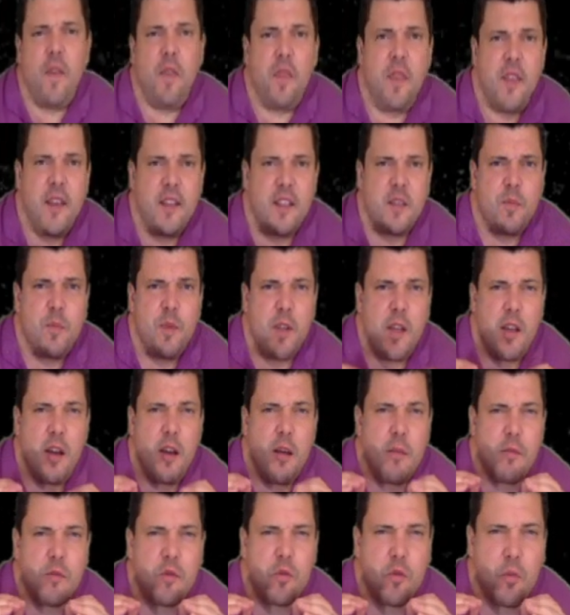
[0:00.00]
This
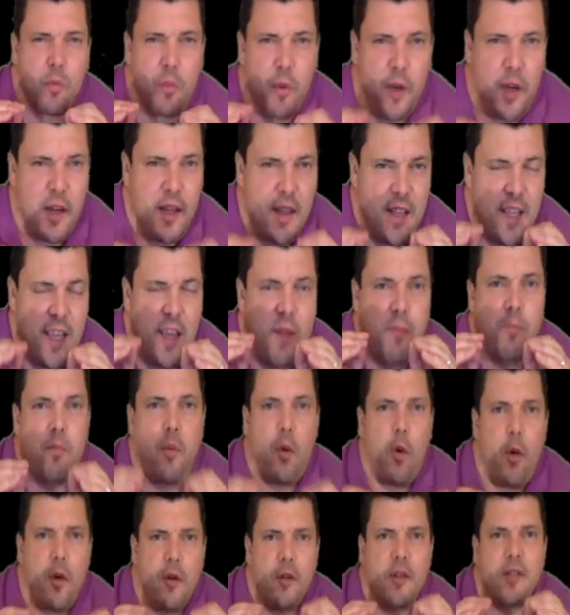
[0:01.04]
becomes really
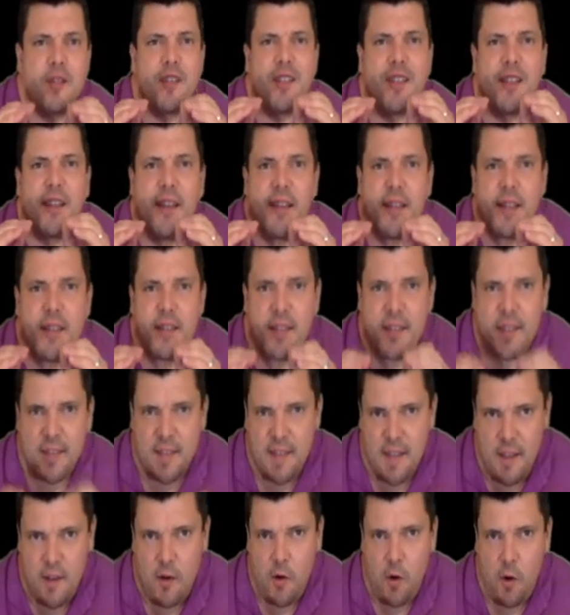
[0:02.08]
important to
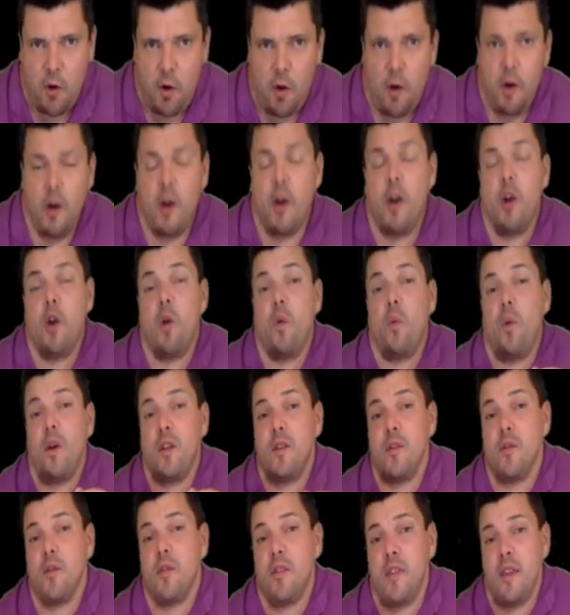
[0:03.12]
consider when
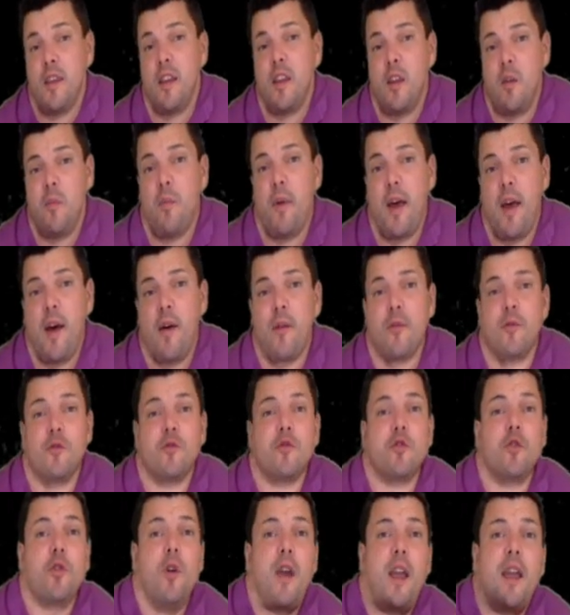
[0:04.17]
you think about
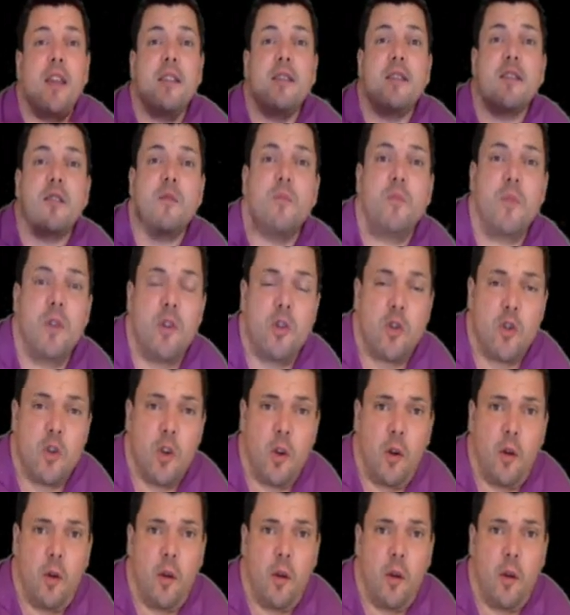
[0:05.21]
transmission.